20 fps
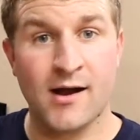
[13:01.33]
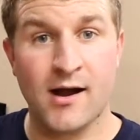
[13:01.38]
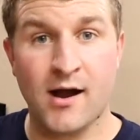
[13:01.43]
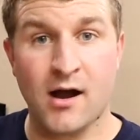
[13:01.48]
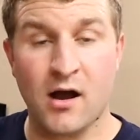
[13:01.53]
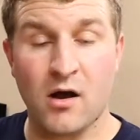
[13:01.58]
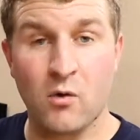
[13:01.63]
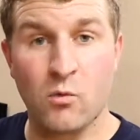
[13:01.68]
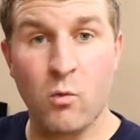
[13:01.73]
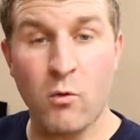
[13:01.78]

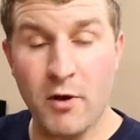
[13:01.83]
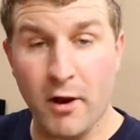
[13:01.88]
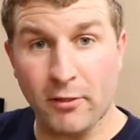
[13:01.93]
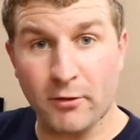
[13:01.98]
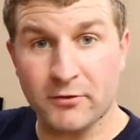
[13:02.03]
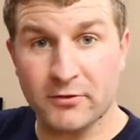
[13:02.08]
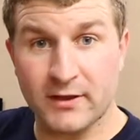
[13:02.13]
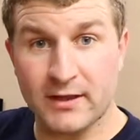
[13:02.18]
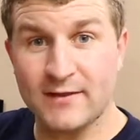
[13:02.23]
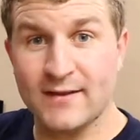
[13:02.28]
One
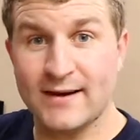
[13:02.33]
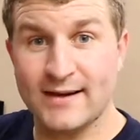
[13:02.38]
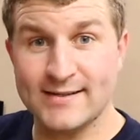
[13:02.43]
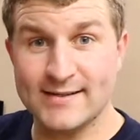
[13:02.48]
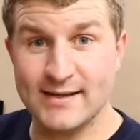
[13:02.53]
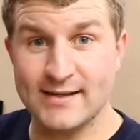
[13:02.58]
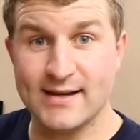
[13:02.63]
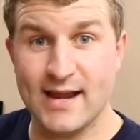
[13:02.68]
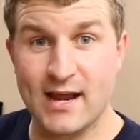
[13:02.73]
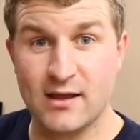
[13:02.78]
other thing that I
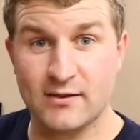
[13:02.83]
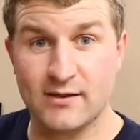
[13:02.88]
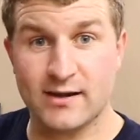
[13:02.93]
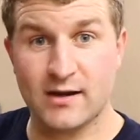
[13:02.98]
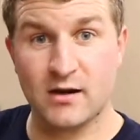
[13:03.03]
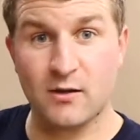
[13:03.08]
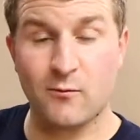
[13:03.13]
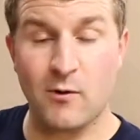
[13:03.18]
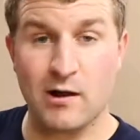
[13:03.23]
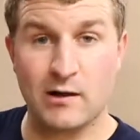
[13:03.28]
did down
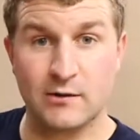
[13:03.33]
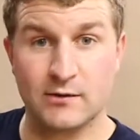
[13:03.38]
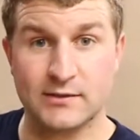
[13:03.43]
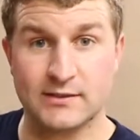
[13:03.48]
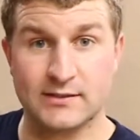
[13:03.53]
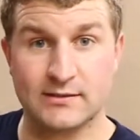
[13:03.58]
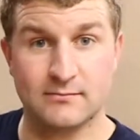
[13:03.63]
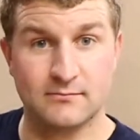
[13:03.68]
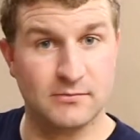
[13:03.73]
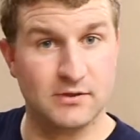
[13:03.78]
there while I
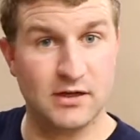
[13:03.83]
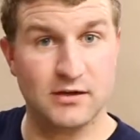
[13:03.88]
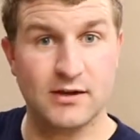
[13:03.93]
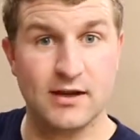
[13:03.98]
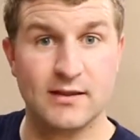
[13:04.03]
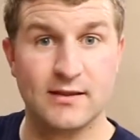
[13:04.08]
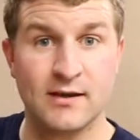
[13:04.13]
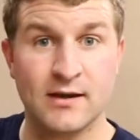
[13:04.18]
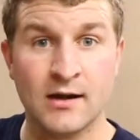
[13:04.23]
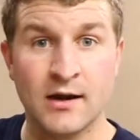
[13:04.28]
was
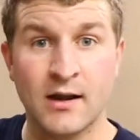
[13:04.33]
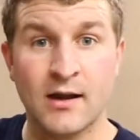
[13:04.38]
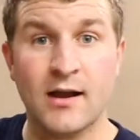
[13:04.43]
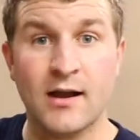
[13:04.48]
down there,